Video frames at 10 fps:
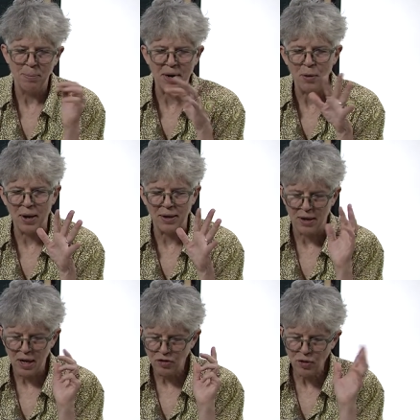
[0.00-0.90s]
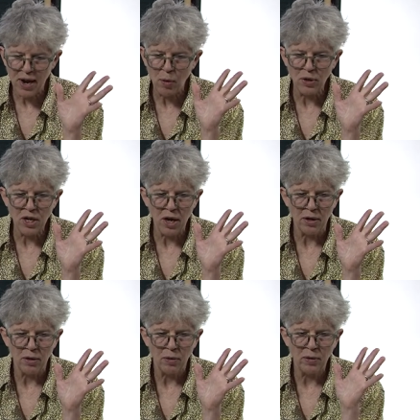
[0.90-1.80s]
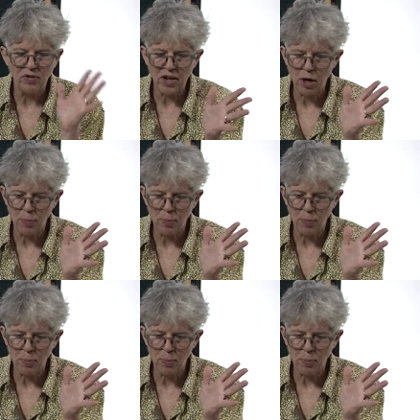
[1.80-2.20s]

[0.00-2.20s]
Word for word: But anyway, so now we're done. We set our